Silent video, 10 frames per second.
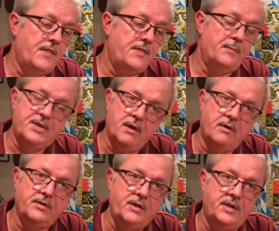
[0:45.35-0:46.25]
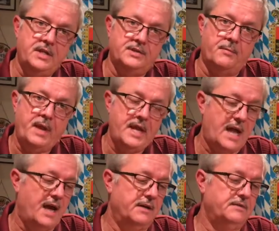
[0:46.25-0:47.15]
the material that these are made
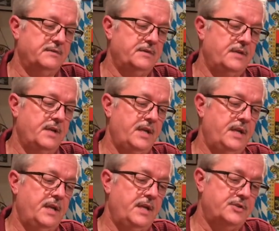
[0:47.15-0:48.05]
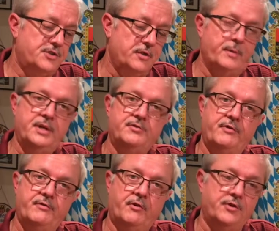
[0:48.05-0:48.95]
out of in German is
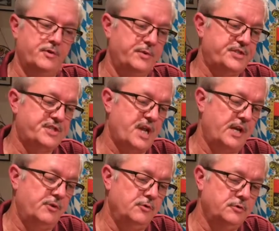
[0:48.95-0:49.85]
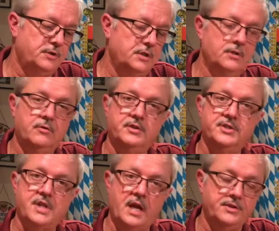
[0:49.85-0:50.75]
referred to as Steingut or
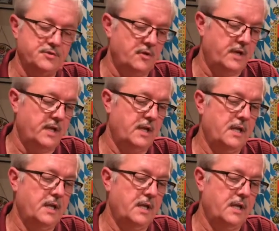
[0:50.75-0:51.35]
Steinzeug.